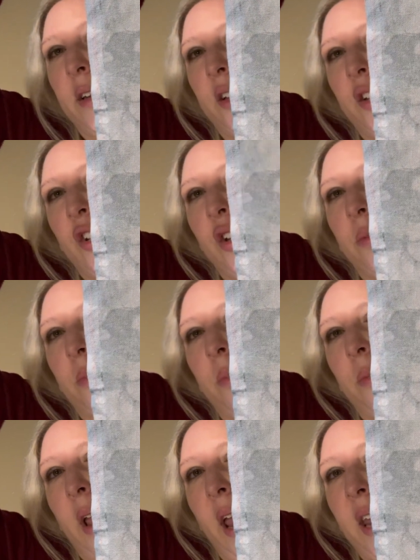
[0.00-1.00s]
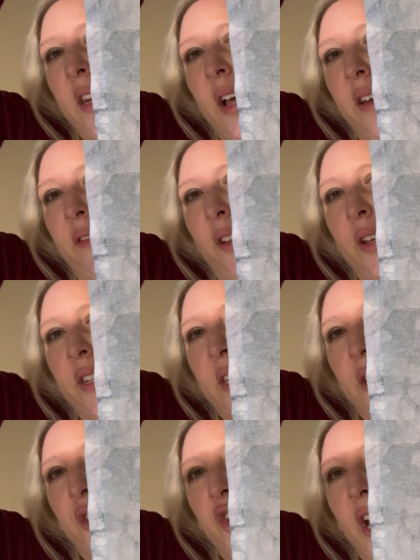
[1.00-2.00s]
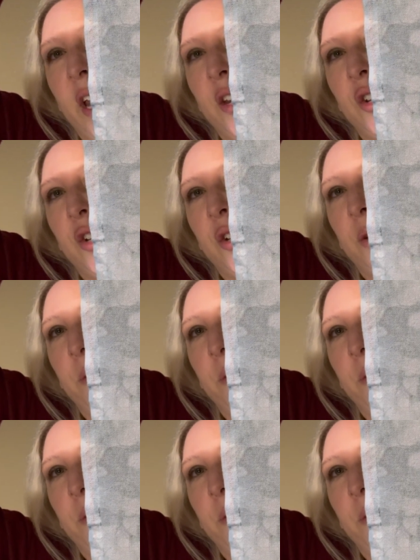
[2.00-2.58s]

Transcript: because hand-dyed floss does change.